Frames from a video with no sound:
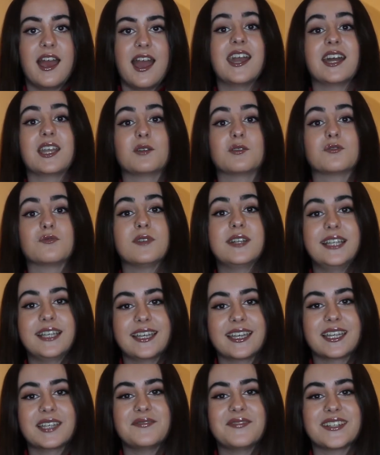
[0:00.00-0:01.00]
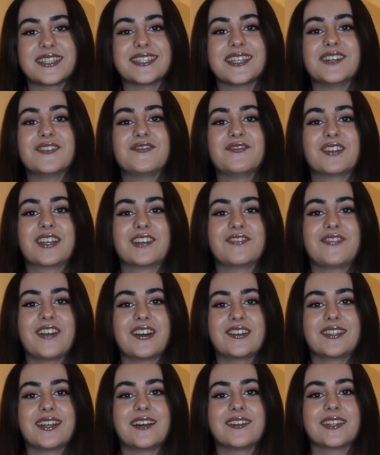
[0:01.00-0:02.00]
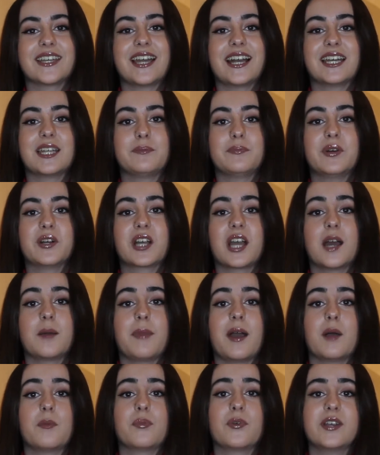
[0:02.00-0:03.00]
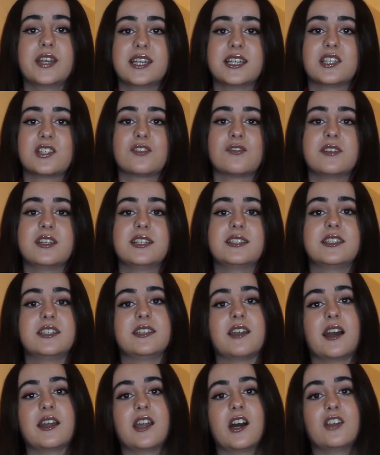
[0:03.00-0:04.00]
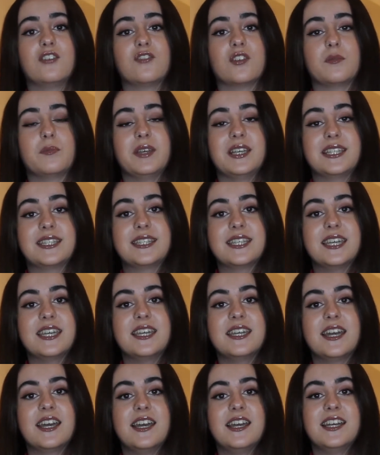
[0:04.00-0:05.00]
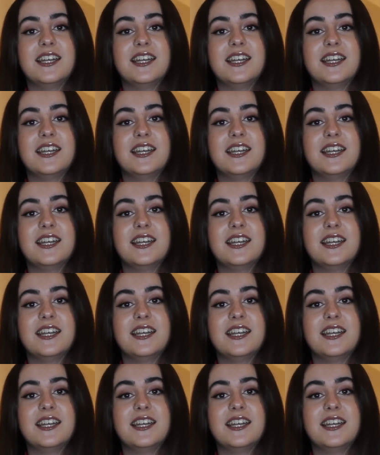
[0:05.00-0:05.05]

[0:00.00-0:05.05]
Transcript: and I was really kicking myself when I found out they had a book about prehistory to 900 BC,